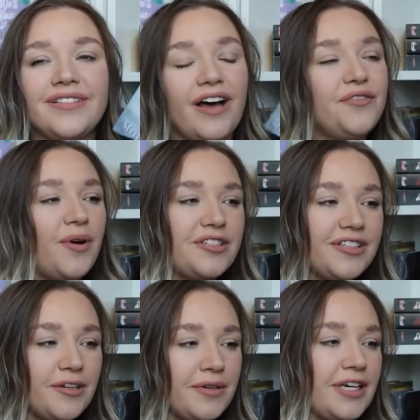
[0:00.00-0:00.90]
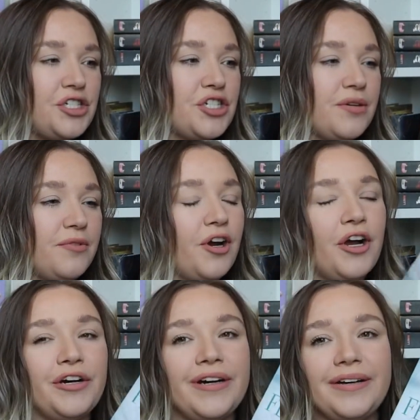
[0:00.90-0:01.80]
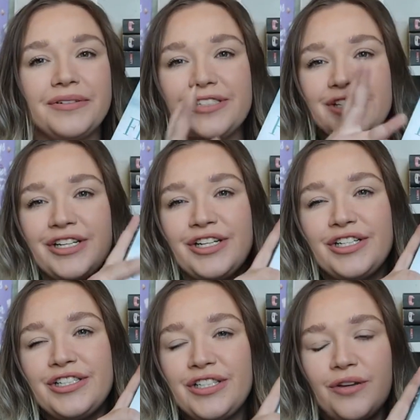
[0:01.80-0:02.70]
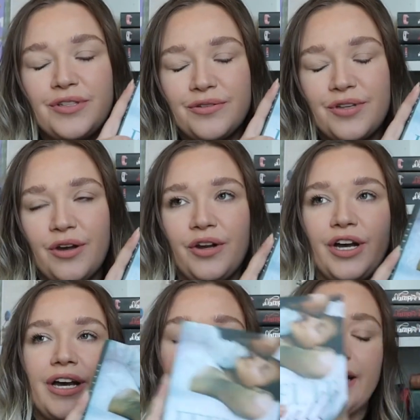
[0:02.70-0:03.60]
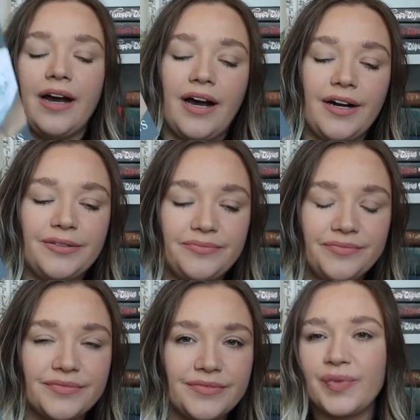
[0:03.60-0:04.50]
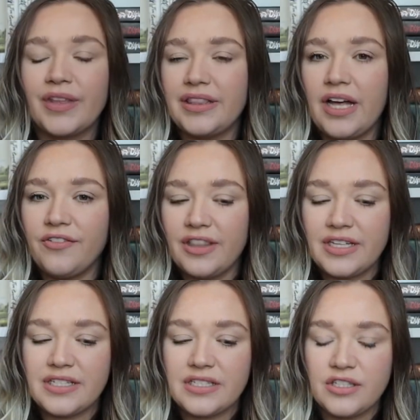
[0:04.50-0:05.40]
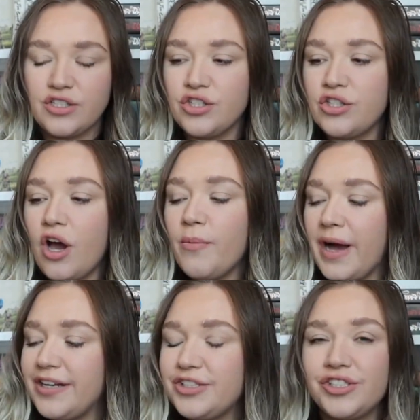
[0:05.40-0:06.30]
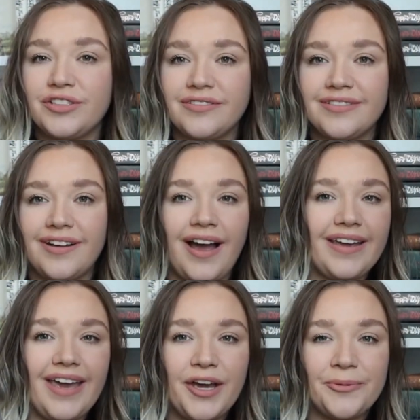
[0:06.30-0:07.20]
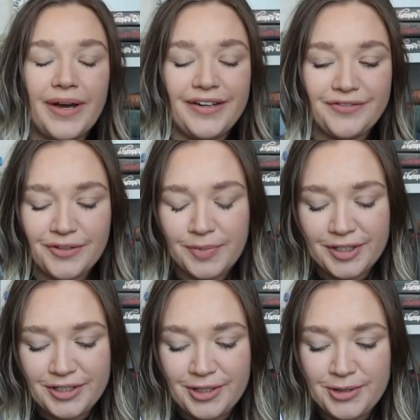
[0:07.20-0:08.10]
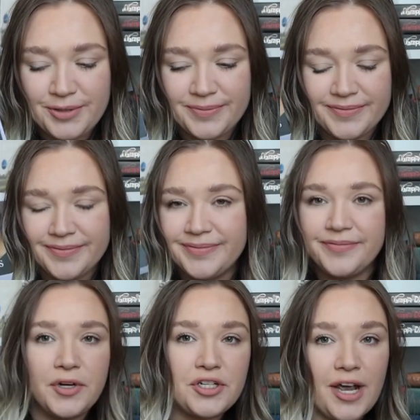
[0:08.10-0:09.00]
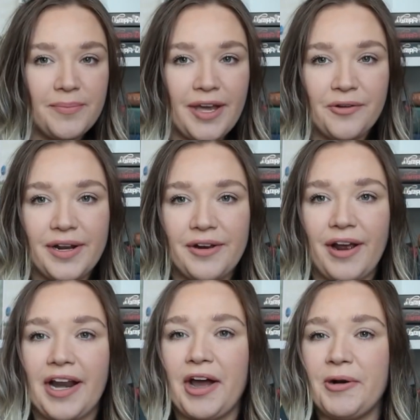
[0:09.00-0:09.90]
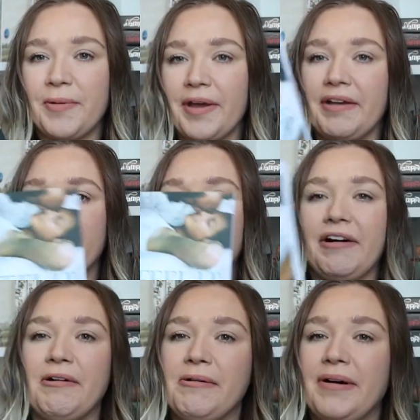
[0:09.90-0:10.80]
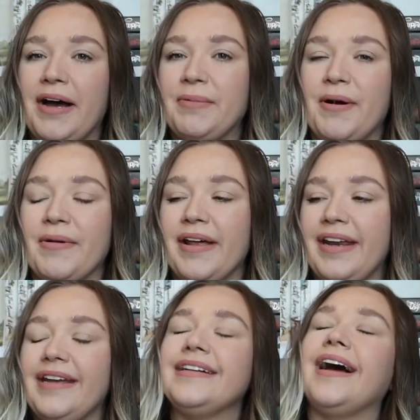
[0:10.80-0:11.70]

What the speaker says: loved watching their relationship grow. It was so, so, so good. Loved this so much. I can't wait for book two, which I'm beta reading right now. And y'all, I'm already